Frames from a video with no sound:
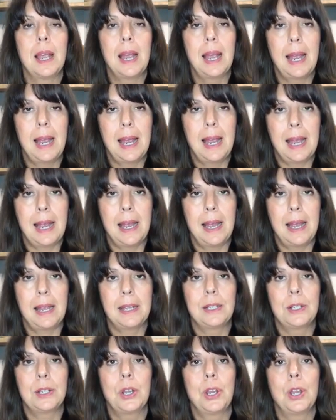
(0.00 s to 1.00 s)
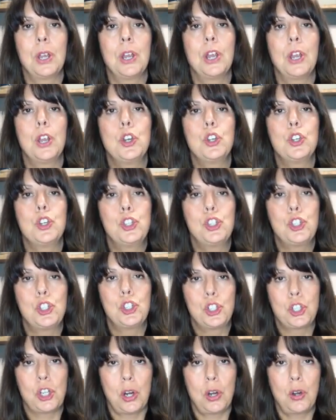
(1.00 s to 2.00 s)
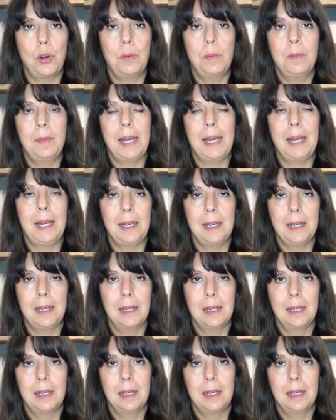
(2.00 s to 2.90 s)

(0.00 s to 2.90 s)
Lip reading: Heart, show me.